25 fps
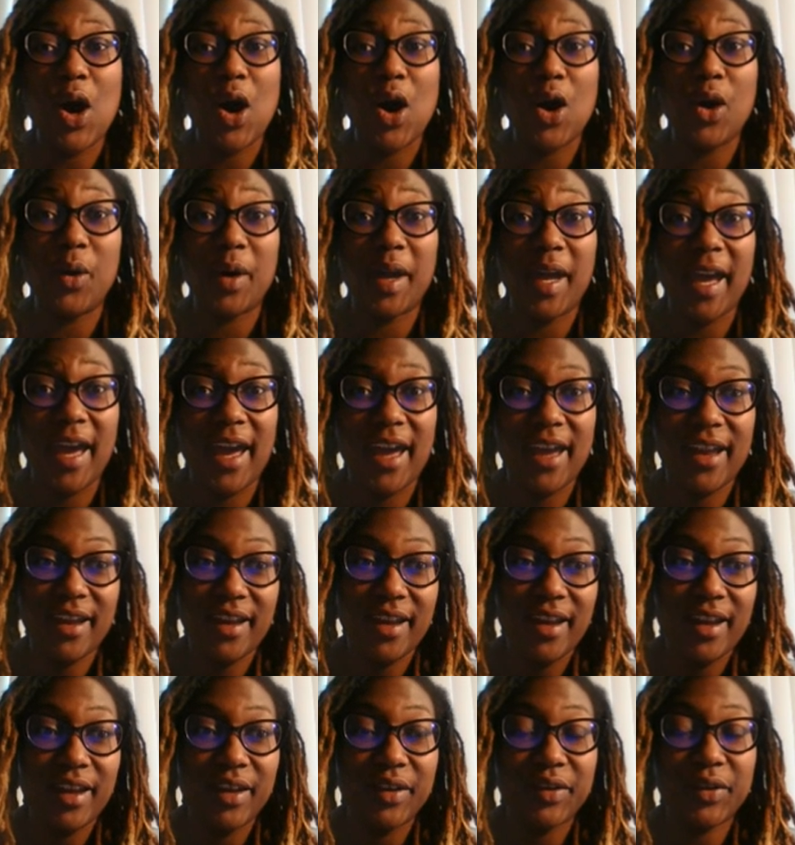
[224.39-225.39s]
Okay,
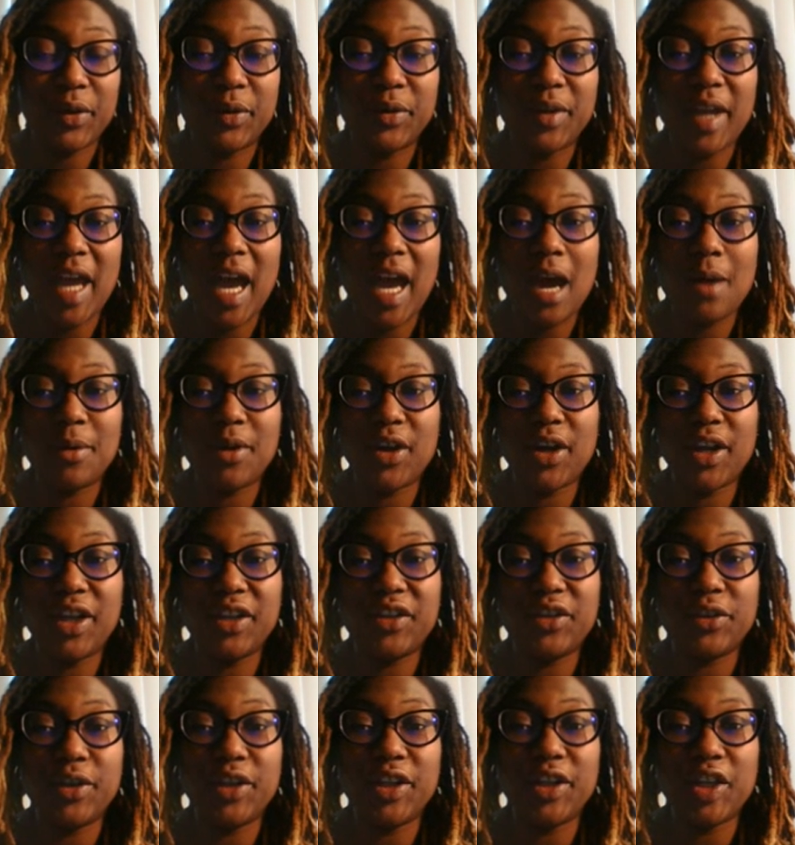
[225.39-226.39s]
so now we're going
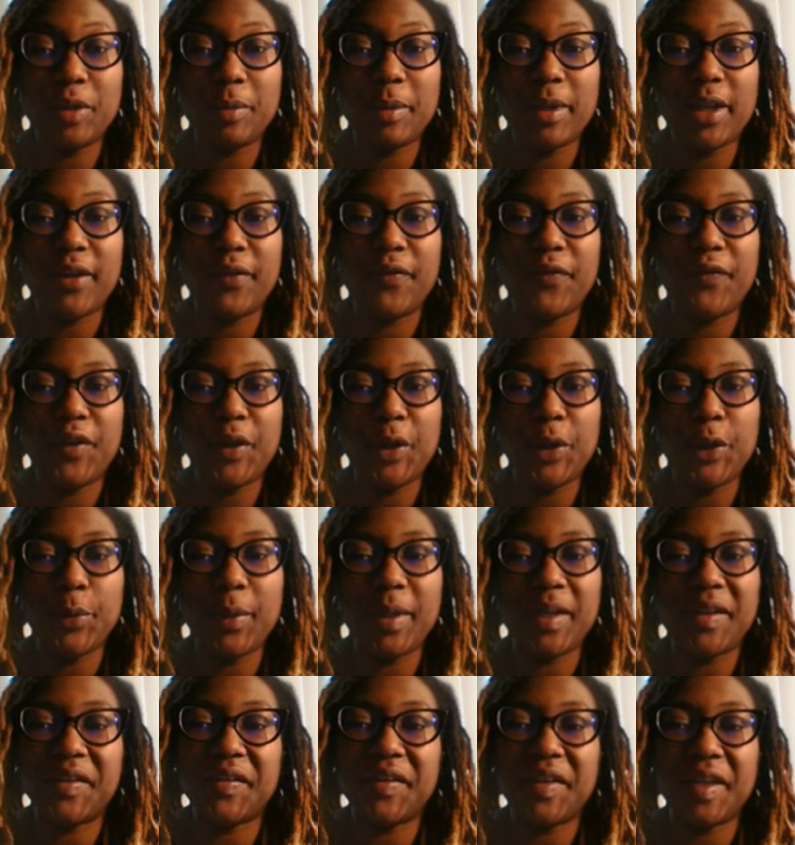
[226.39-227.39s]
to do a little bit of
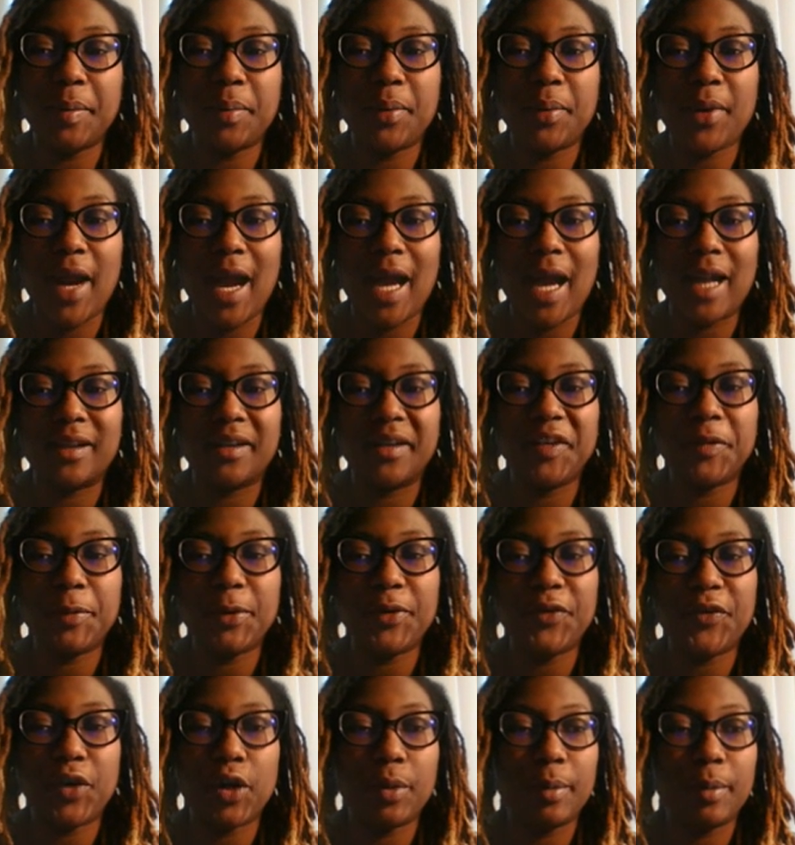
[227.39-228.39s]
fluency practice
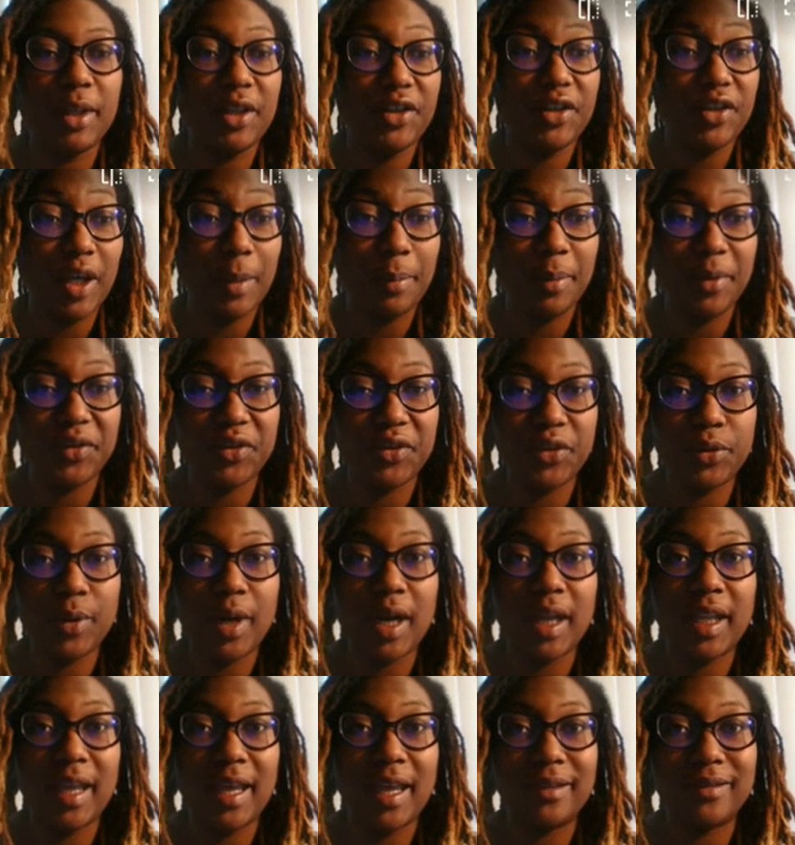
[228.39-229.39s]
before we jump into
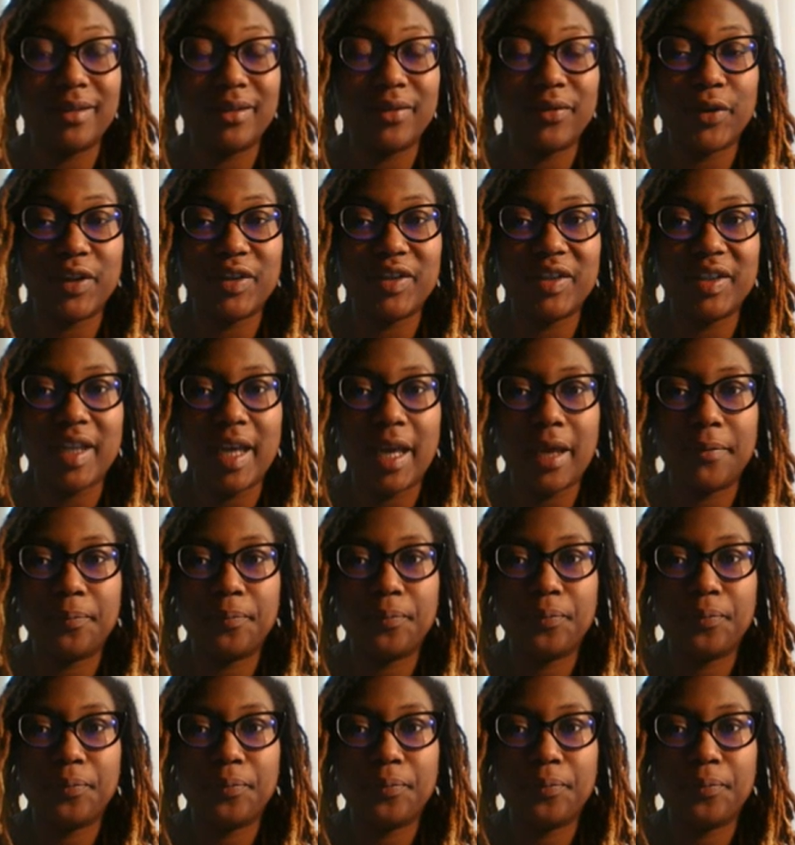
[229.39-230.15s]
our lesson for today.